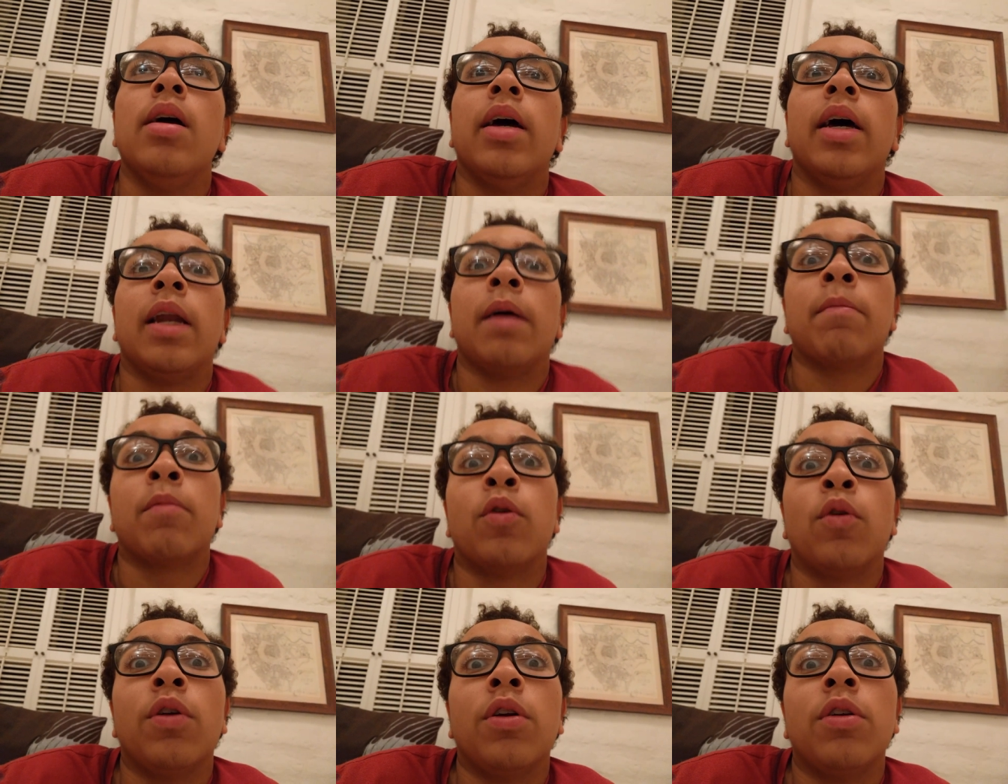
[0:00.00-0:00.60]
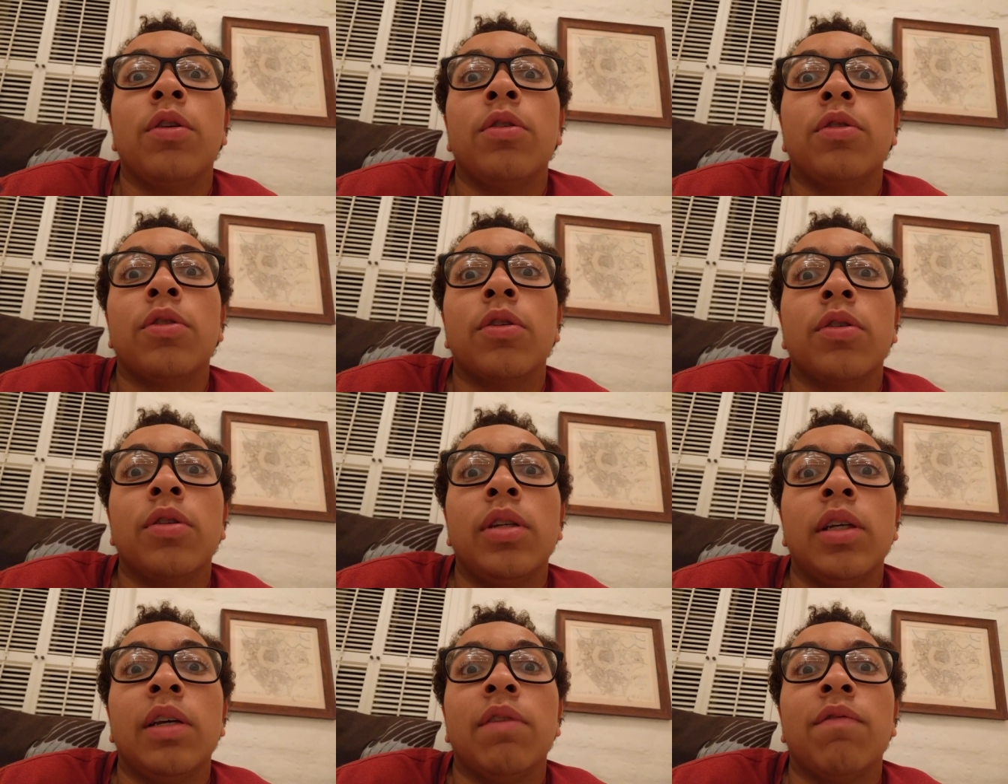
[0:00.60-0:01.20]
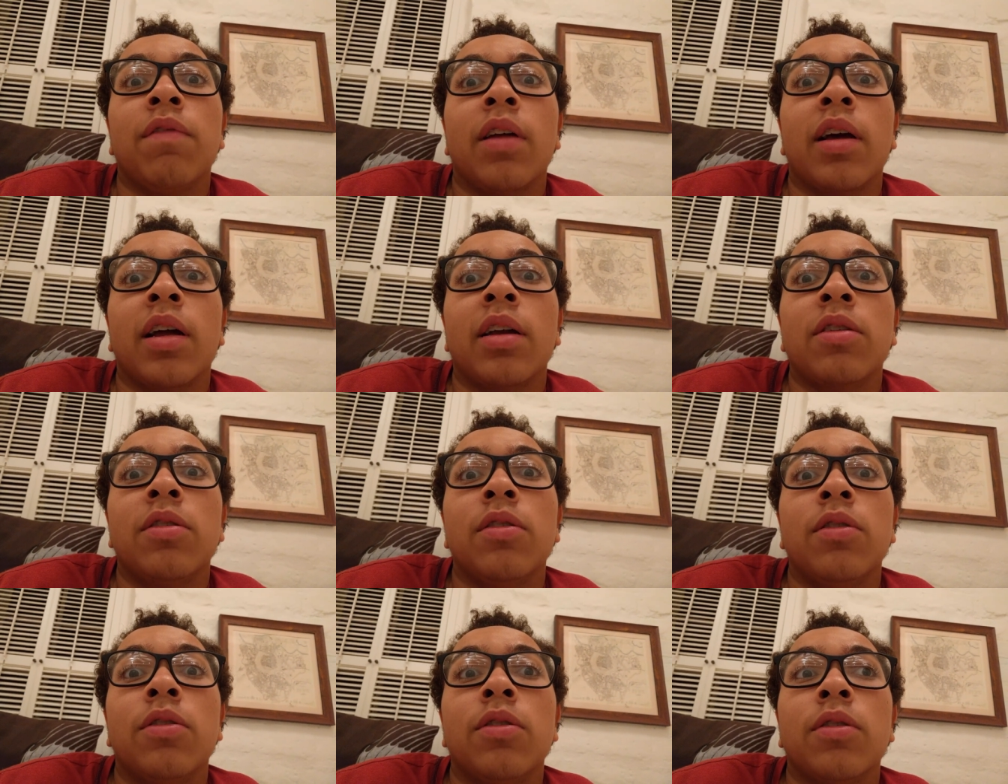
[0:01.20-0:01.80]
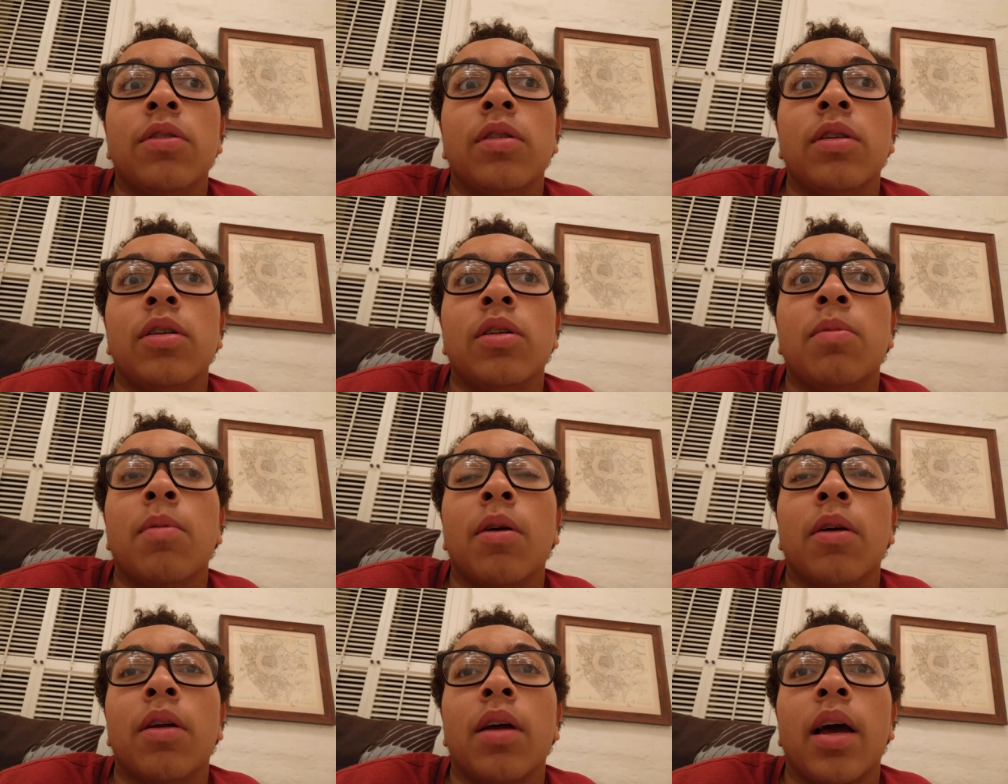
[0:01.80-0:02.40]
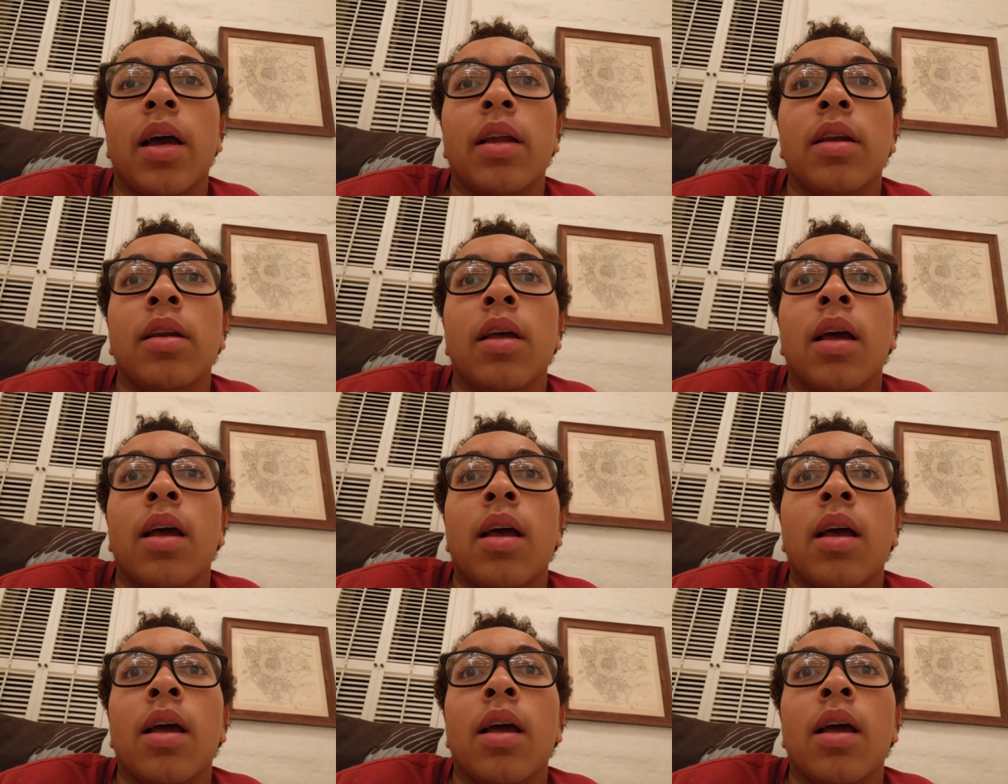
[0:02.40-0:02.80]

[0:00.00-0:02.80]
And I'm going to New Jersey and flying up to New Jersey tomorrow night.